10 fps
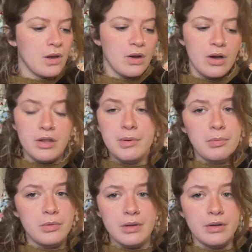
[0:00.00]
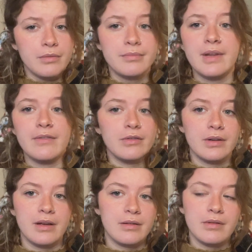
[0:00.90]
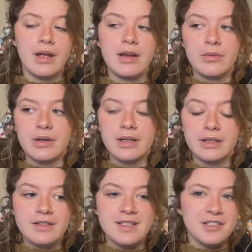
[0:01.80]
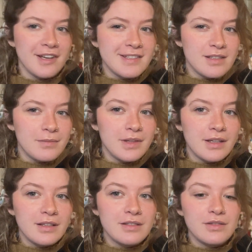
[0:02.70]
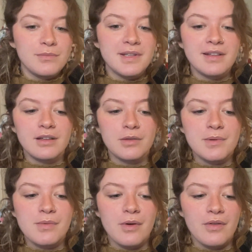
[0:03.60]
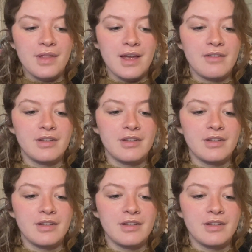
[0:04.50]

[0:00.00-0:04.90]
Other people, anyone can suggest something to me that could be put on there,